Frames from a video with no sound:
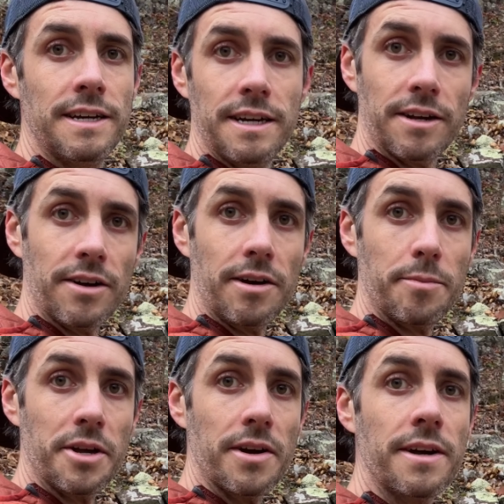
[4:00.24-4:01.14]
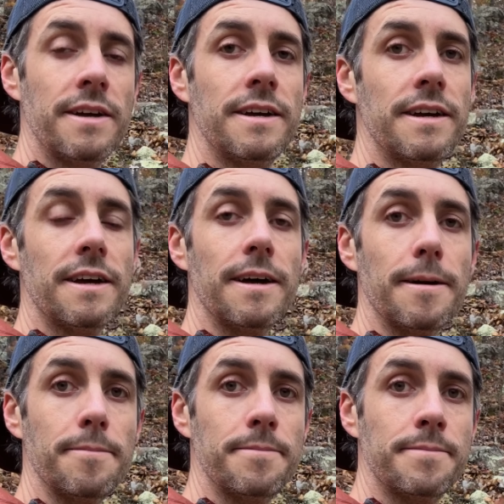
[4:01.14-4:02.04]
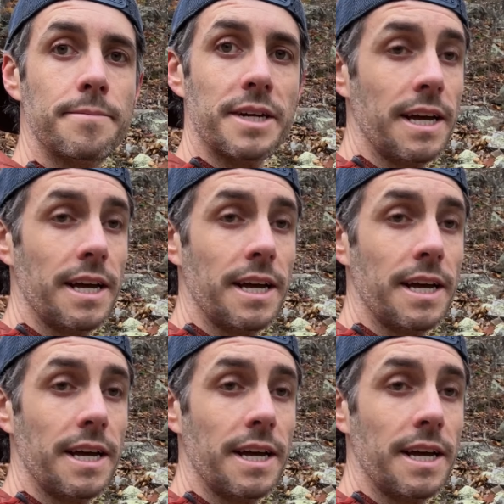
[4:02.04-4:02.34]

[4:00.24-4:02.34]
It'll help you. But yeah,